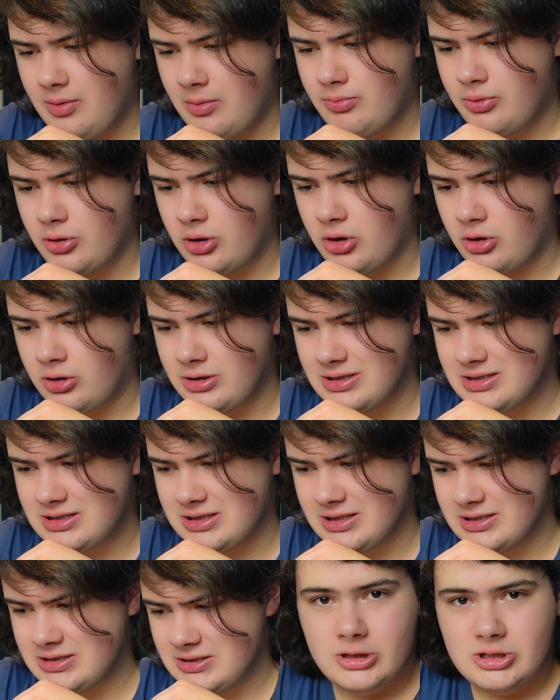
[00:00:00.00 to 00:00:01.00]
and put it on this
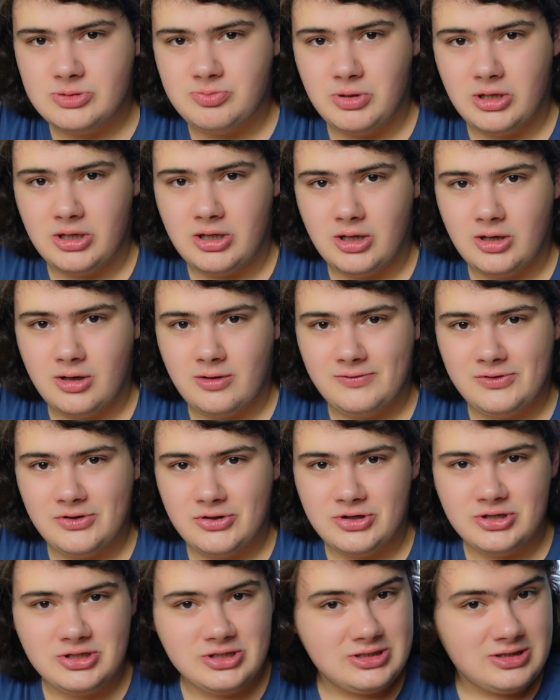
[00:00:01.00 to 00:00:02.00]
list. Speaking of
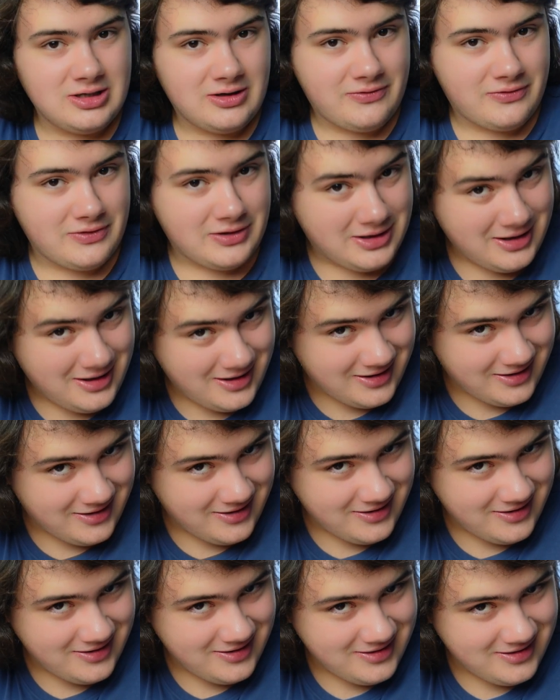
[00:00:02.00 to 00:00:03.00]
learning stuff
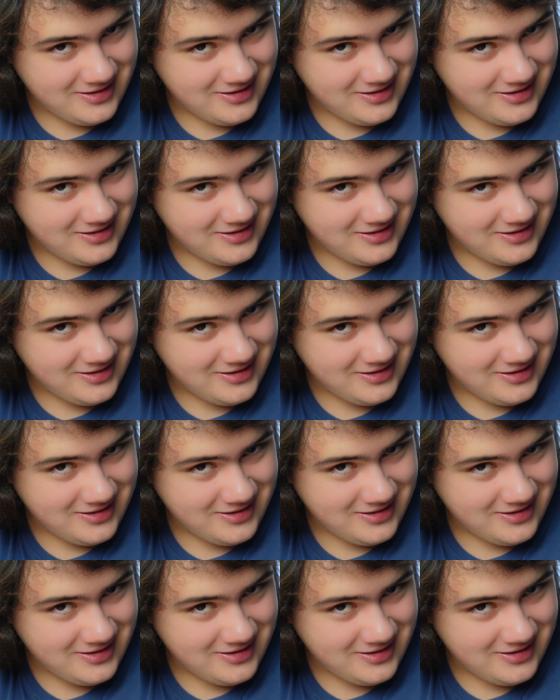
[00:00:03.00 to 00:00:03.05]
again,